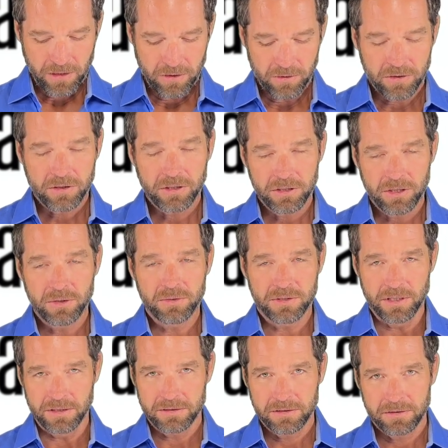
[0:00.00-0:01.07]
you could use
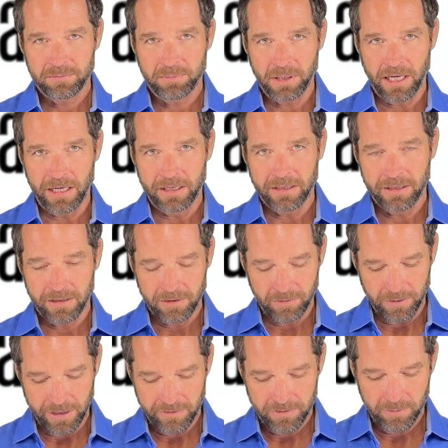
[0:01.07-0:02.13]
this. But
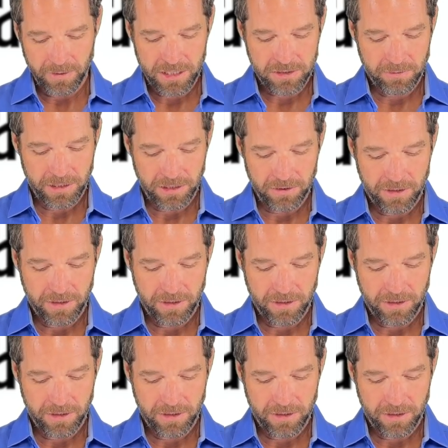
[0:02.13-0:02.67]
whatever measurement you